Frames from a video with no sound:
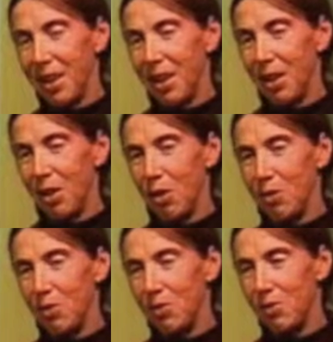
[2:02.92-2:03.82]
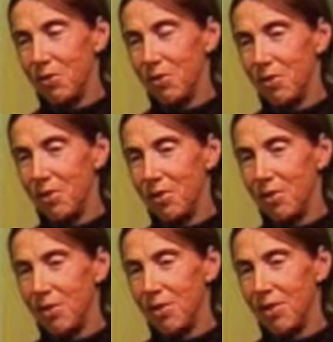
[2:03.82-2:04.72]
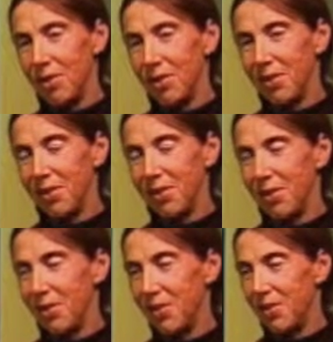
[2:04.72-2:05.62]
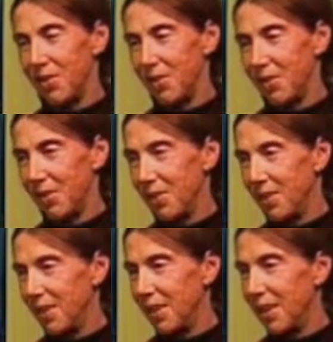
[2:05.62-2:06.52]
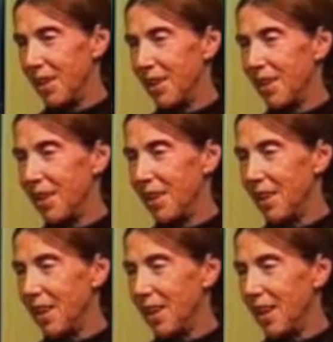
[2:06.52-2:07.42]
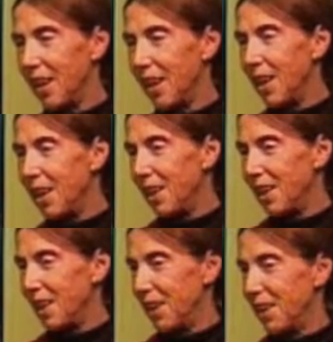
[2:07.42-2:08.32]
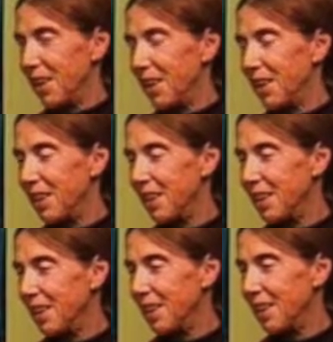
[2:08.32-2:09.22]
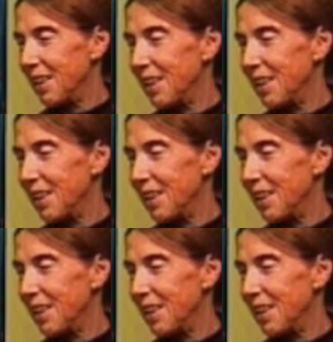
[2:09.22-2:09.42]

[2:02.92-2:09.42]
No words are spoken by the person on screen.